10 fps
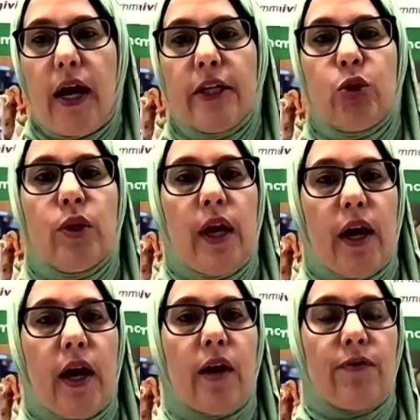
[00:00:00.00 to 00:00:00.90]
I should
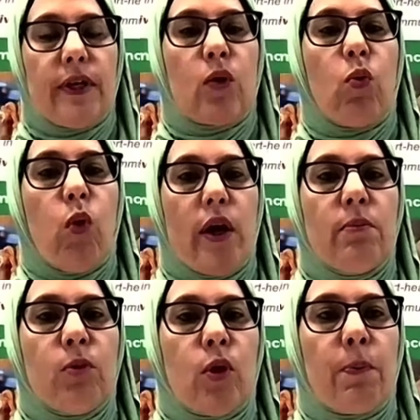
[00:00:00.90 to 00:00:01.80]
have like
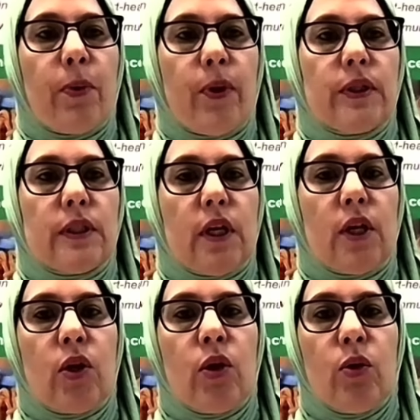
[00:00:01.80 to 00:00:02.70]
one more
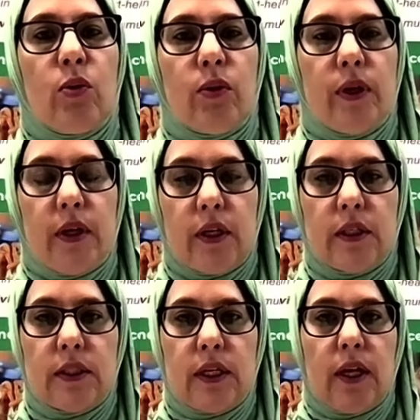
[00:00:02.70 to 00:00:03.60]
person who
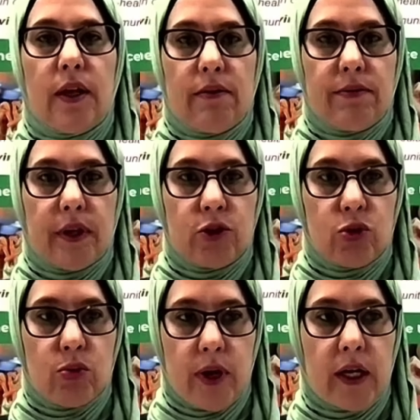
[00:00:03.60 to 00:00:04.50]
is the
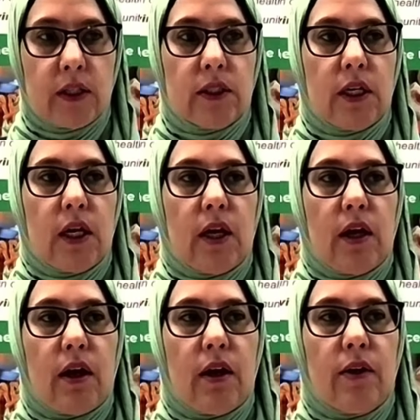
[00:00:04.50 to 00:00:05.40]
direct
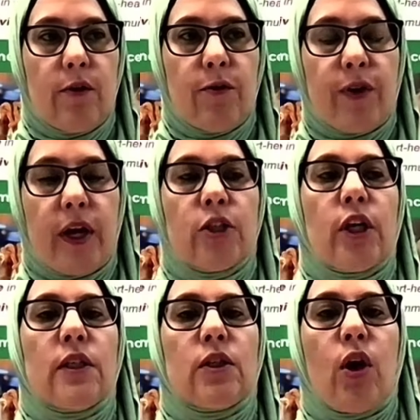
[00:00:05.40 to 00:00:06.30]

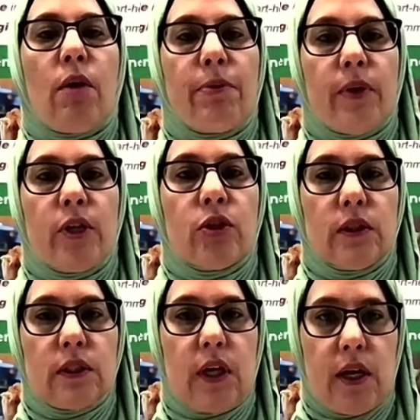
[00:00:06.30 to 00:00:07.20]
franchise
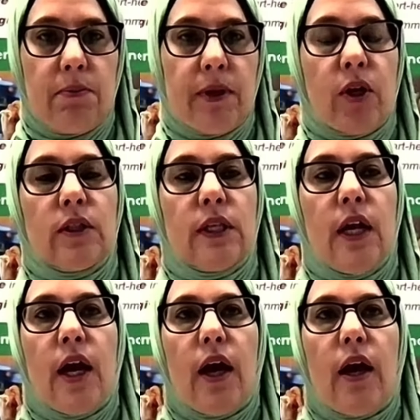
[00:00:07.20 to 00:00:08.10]
operations guy, because
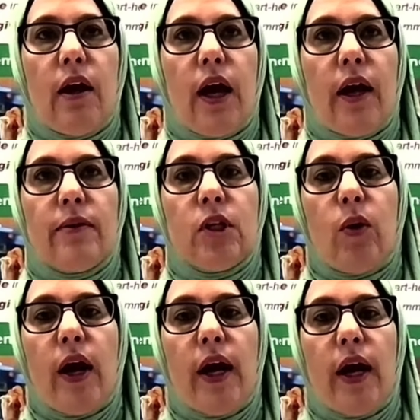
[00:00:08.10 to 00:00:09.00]

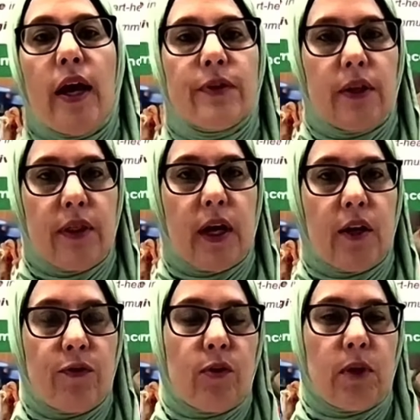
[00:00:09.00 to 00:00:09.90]
I have done
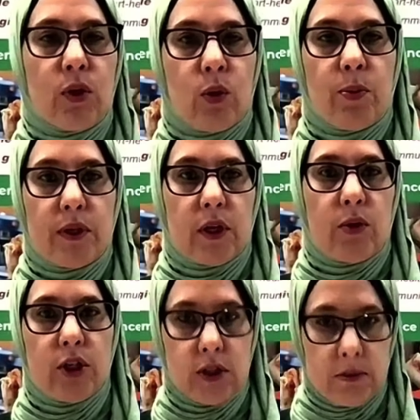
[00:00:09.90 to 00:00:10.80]
that for my corporate
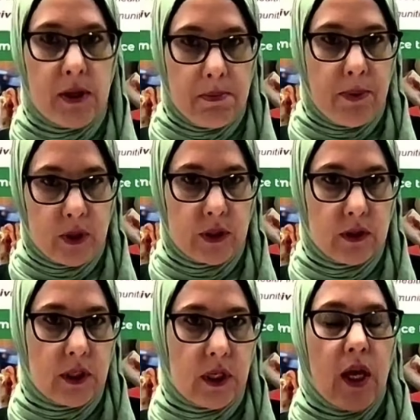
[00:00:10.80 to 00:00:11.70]
locations, me
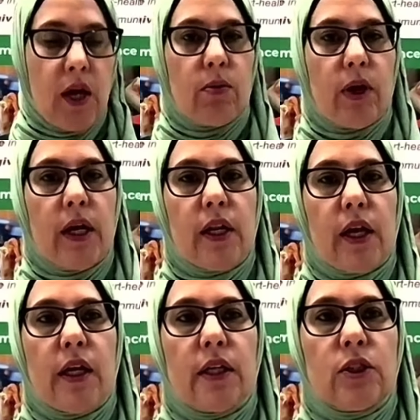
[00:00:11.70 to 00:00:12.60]
personally,
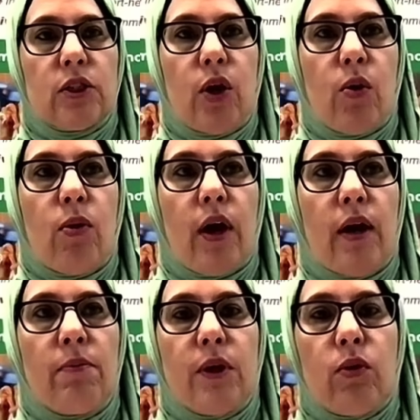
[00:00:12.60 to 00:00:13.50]
right? And so
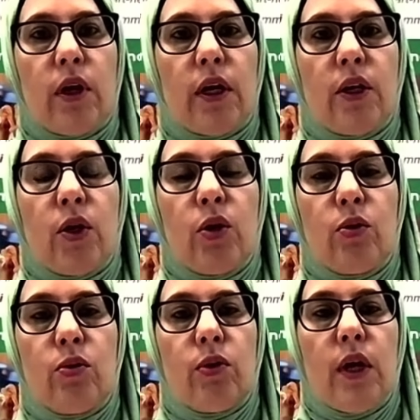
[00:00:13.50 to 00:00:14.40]
I'm the one
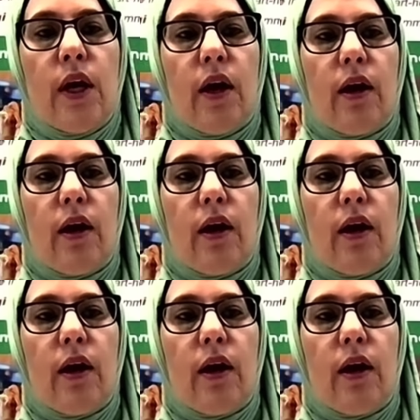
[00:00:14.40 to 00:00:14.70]
who